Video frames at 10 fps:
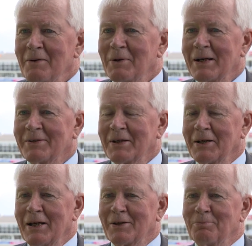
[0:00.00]
Well,
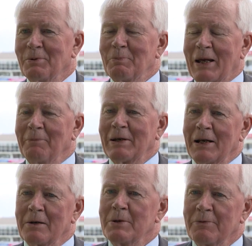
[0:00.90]
it's becoming a
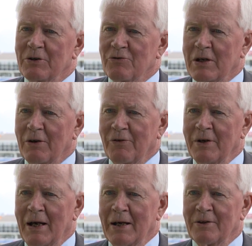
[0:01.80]
little bit of a
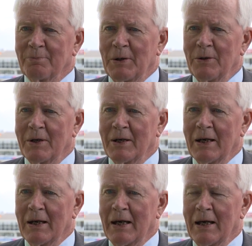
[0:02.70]
tradition. I spoke
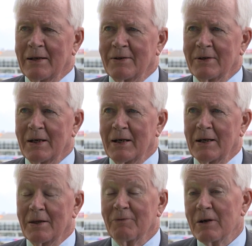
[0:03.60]
at
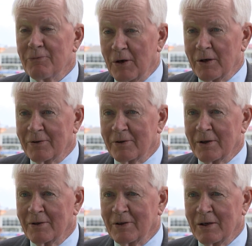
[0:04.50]
the very first
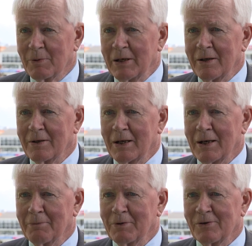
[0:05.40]
City Week,
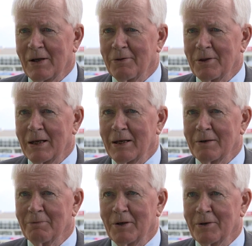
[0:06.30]
which I think
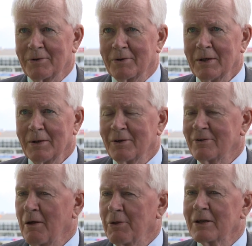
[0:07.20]
was,
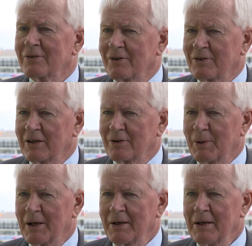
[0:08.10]
this is the sixth
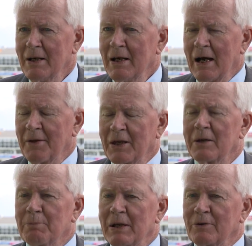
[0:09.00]
one. I think
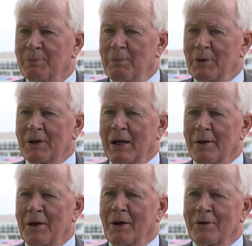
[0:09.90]
it brings people
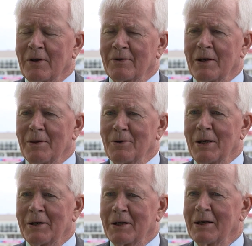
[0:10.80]
together, not just in the
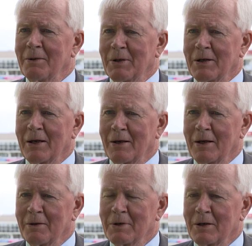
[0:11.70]
United Kingdom, but
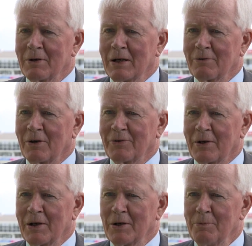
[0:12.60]
across the
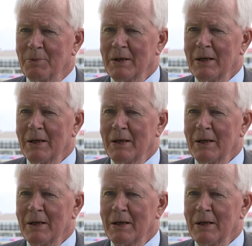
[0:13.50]
globe.